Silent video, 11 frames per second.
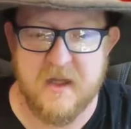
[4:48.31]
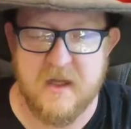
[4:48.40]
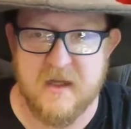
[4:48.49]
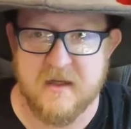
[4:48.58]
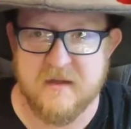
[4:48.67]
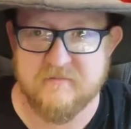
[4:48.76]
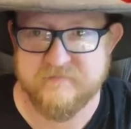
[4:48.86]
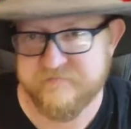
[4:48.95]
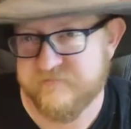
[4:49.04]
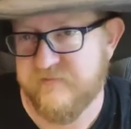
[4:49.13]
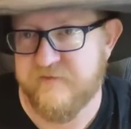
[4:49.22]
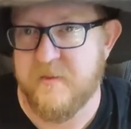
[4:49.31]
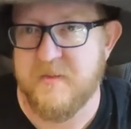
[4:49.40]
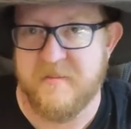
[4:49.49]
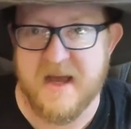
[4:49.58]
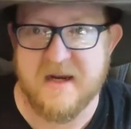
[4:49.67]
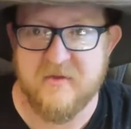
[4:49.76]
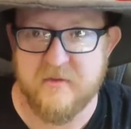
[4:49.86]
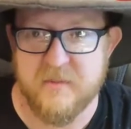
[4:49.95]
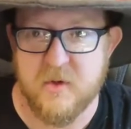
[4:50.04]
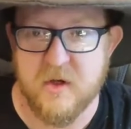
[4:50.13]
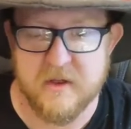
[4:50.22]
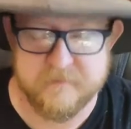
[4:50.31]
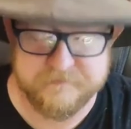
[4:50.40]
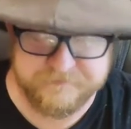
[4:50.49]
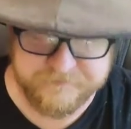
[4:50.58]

Uh, from the back of the book,